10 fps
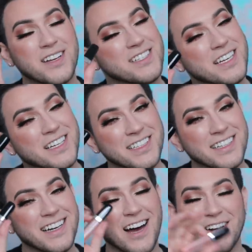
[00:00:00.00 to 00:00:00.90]
French
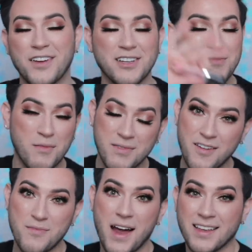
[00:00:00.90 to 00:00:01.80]
Tickler. I don't know if you guys remember
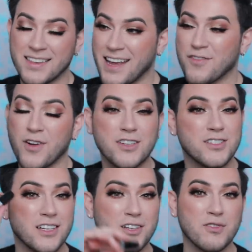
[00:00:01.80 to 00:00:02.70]
that from back in the day. French
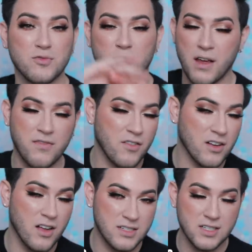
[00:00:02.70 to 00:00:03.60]
Tickler was one of my favorite
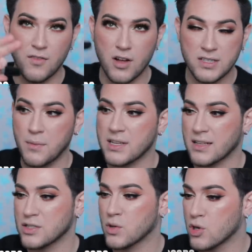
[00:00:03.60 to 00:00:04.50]
glosses of all time. It's
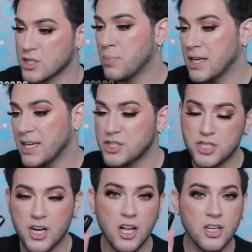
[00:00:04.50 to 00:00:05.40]
like this gorgeous
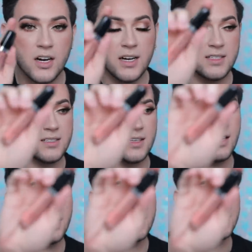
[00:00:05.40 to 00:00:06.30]
peach color. It's
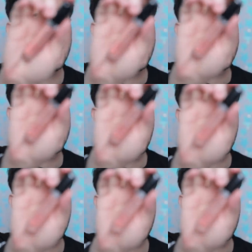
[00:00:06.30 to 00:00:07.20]
uh,
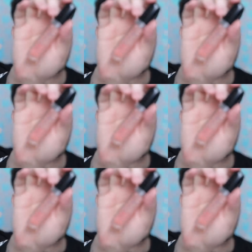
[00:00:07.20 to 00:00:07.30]
stunning.